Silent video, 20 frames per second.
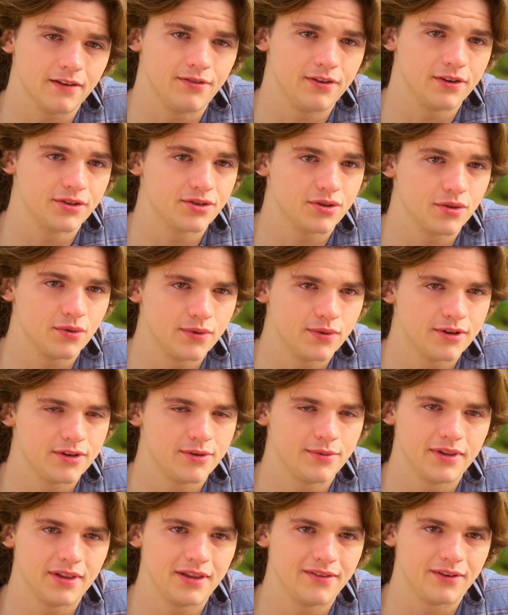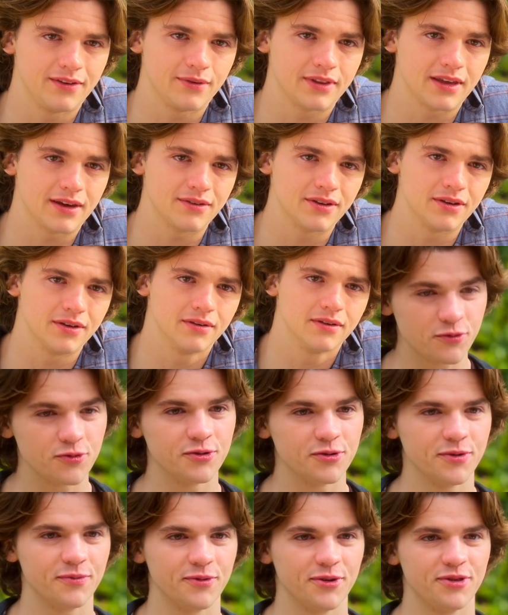feels so weird to be leaving without you. Rule
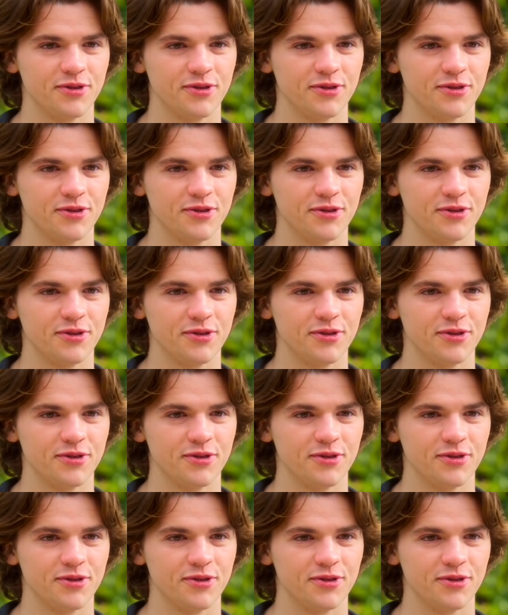number